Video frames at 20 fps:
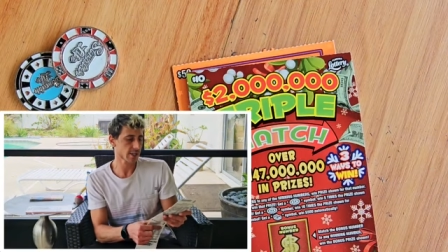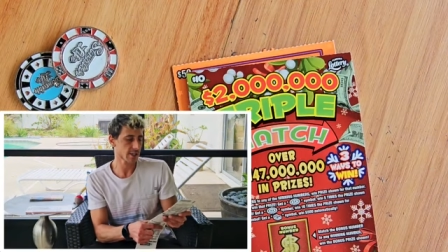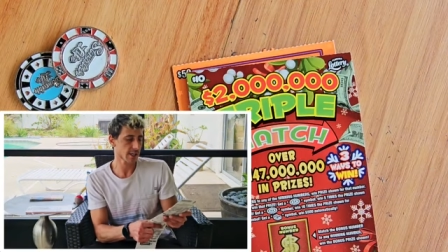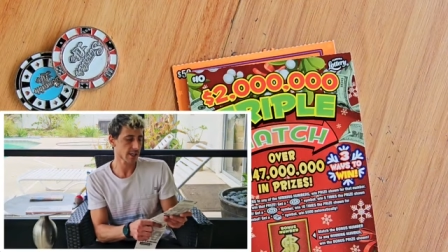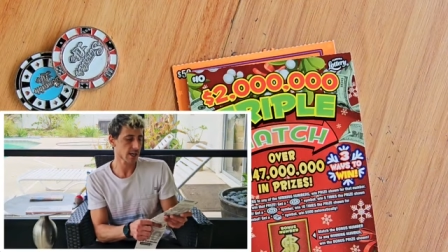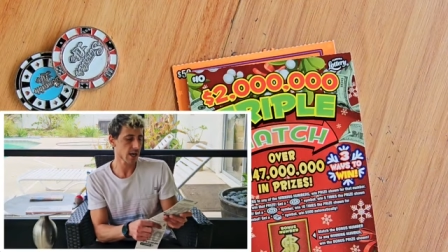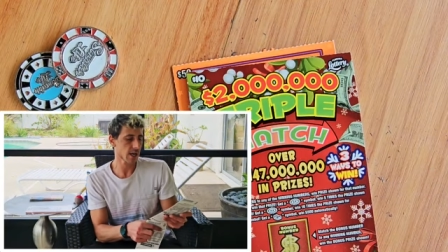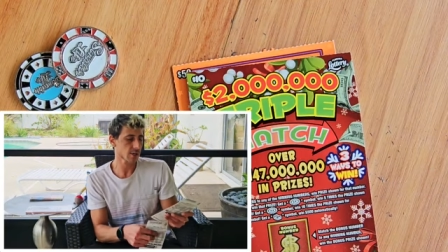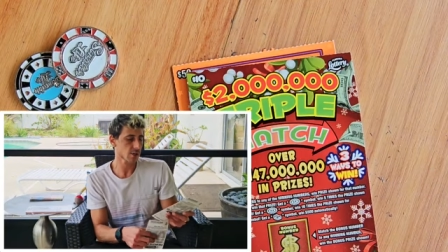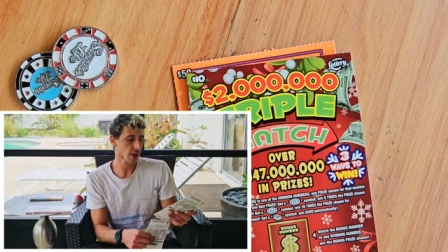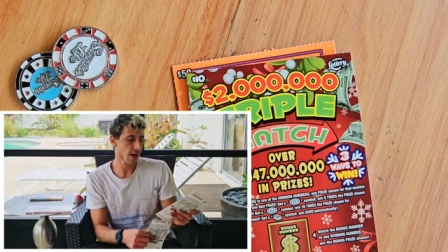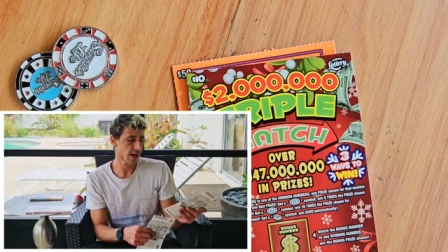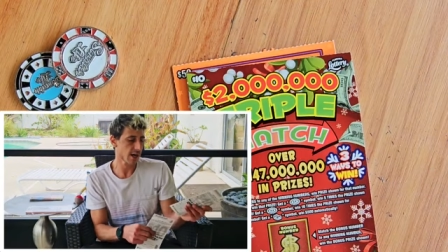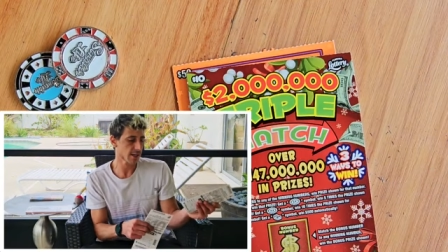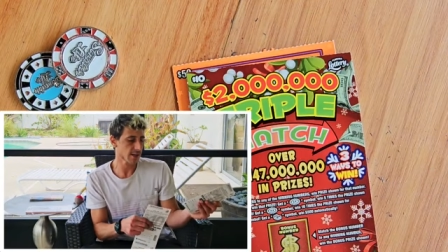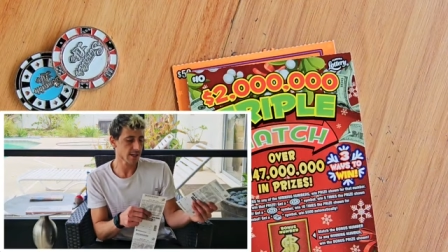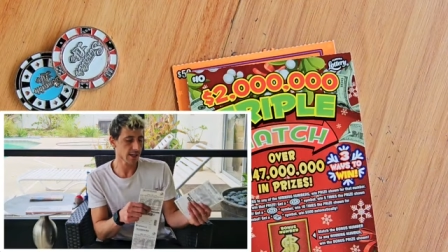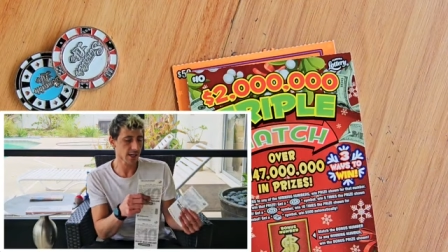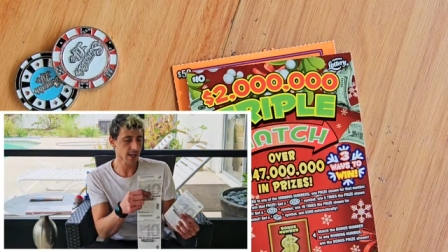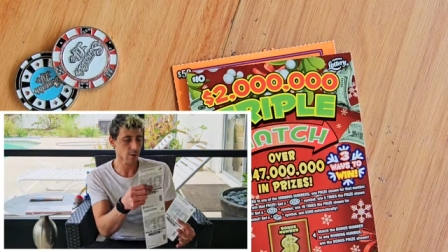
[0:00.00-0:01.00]
the cash, and I
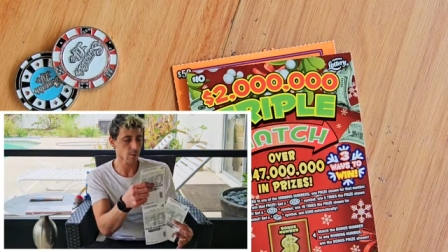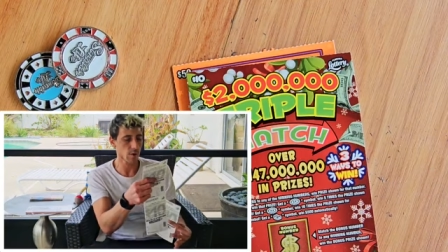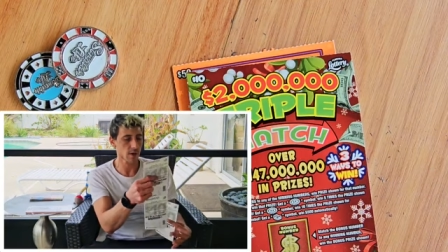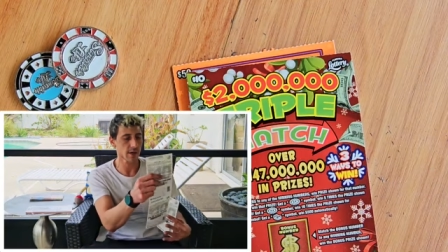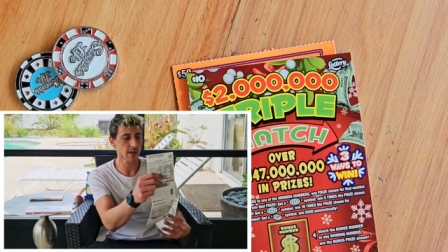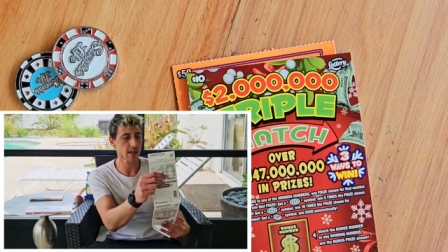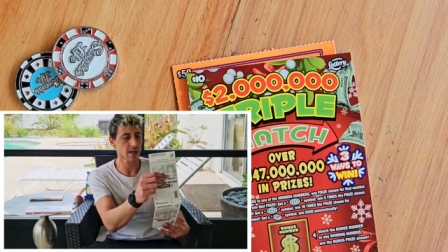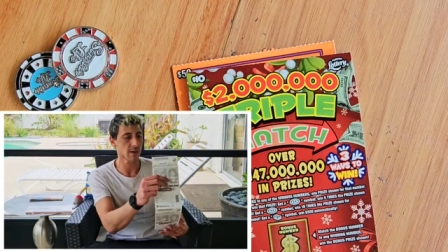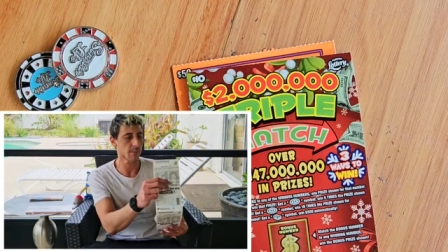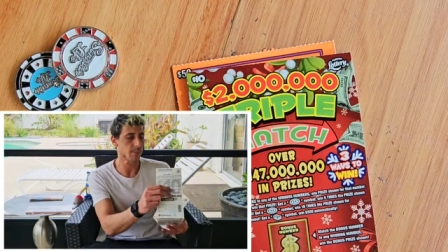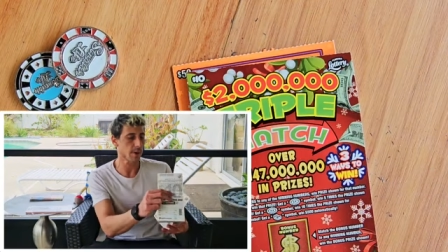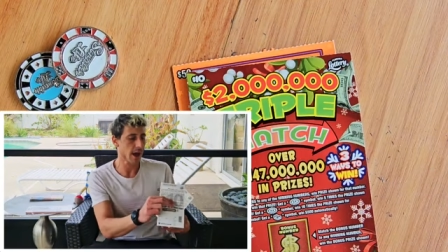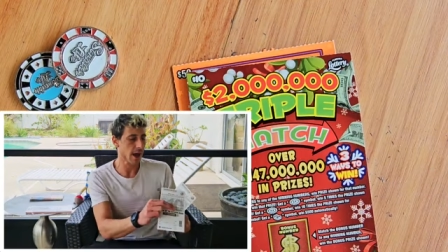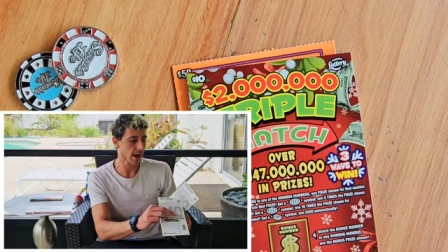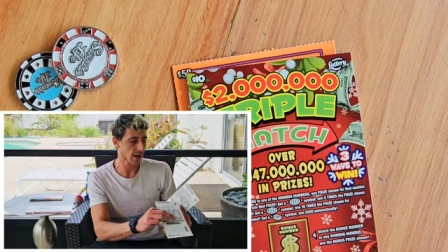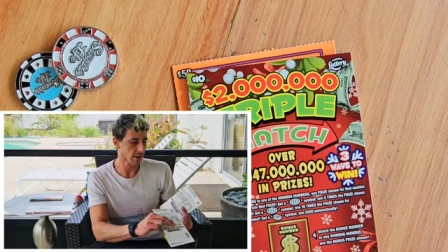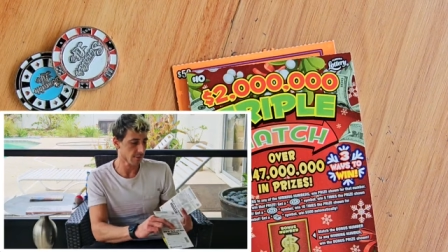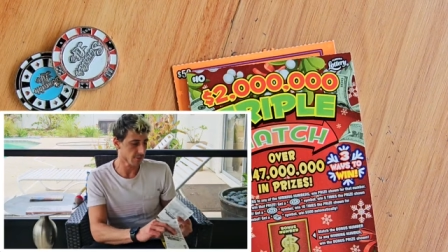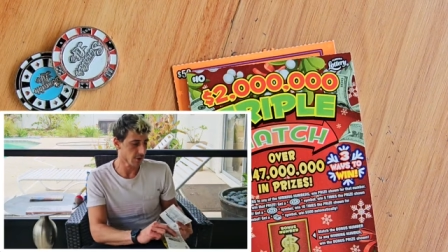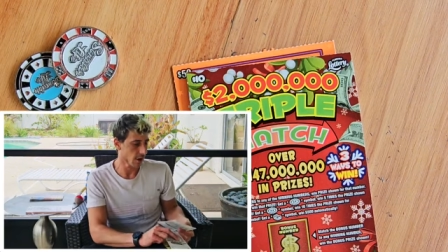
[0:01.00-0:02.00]
think I want to get a
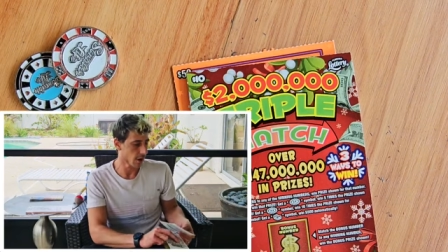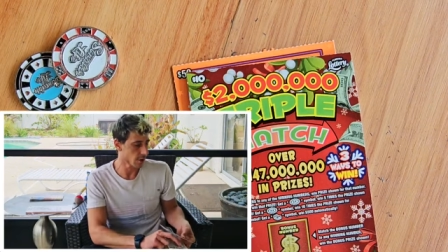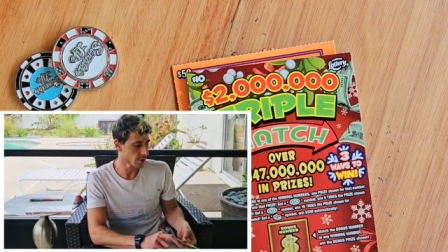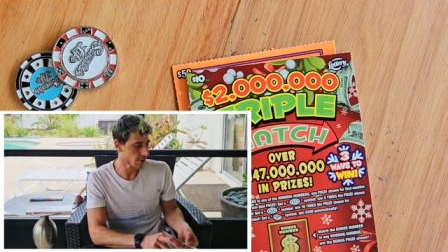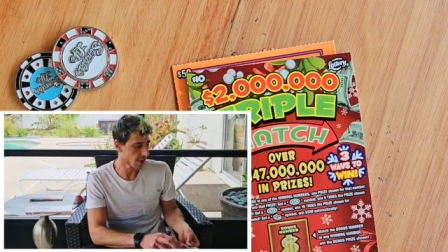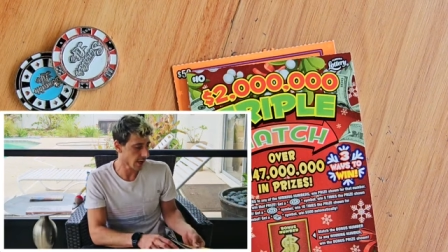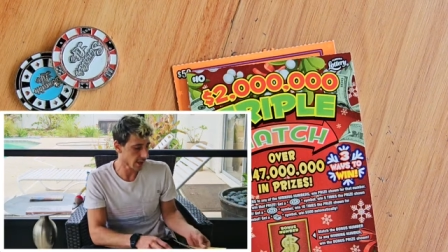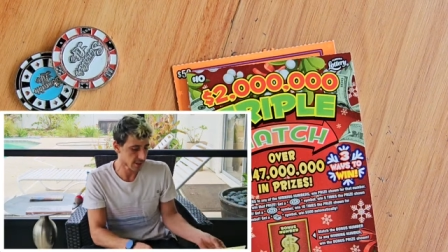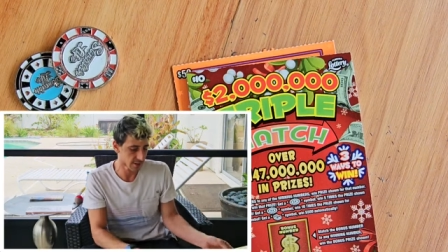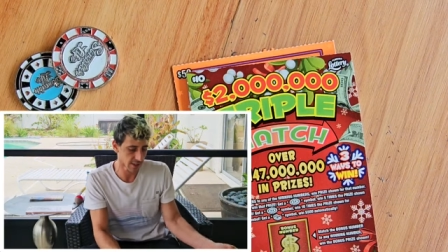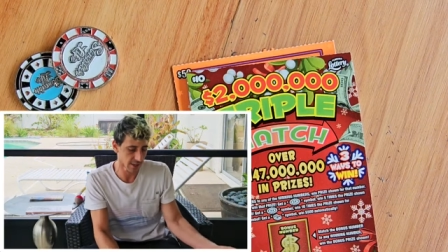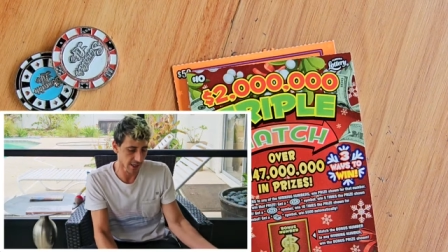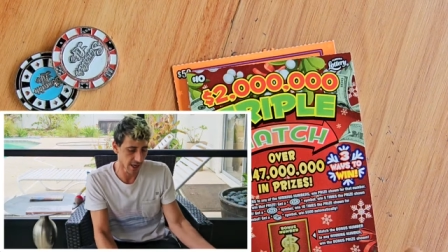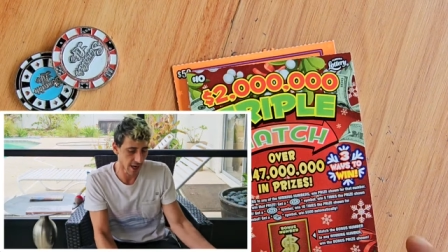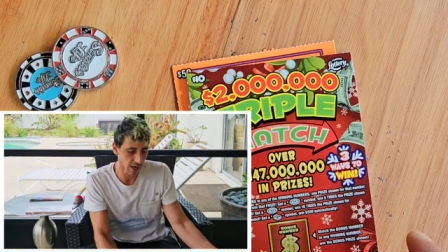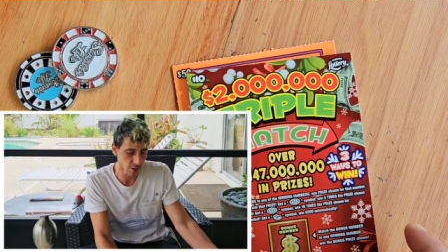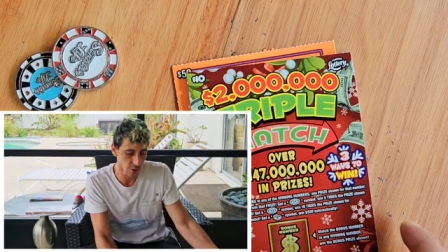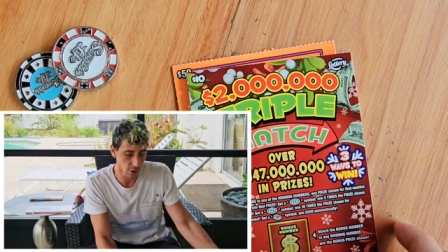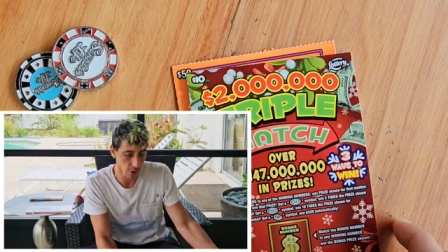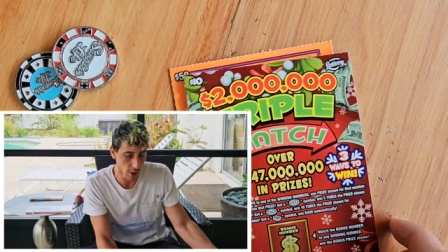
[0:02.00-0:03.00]
pack of the 100x the
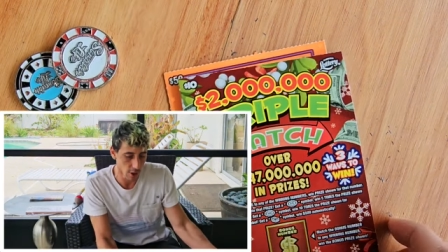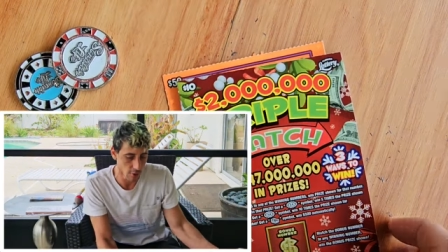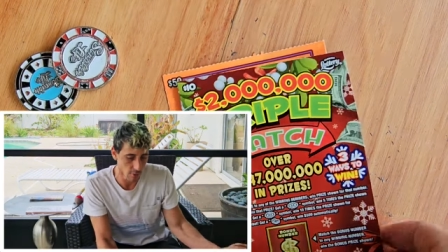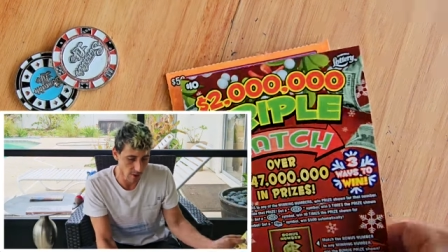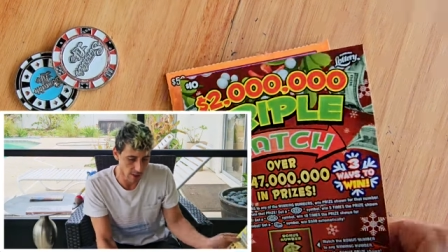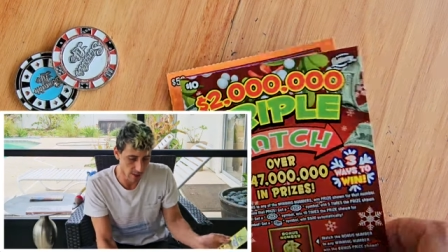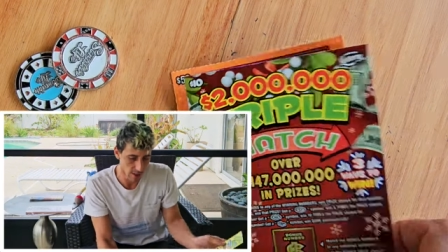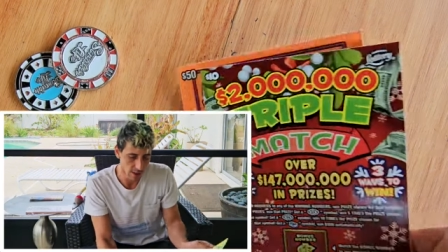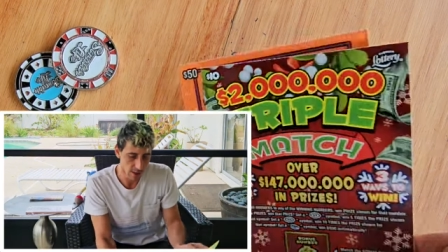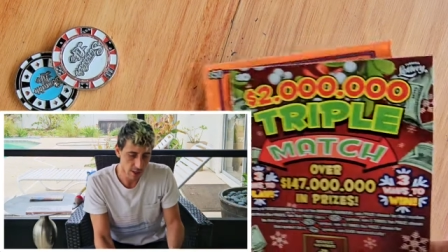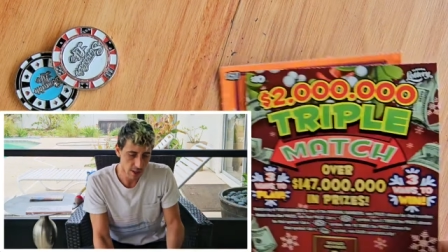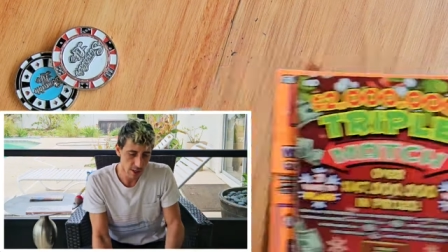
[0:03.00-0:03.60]
cash going.